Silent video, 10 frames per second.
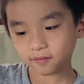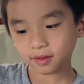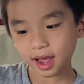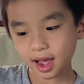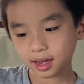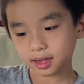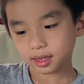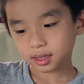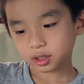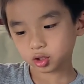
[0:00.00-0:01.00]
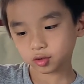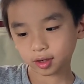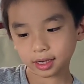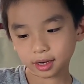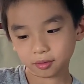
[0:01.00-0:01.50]
flat
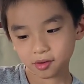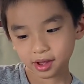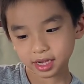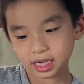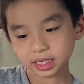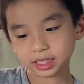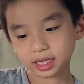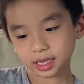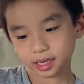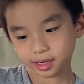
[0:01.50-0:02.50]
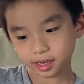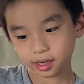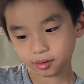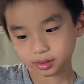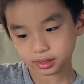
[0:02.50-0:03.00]
straightaways and
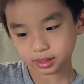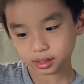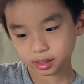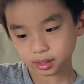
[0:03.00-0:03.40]
notes.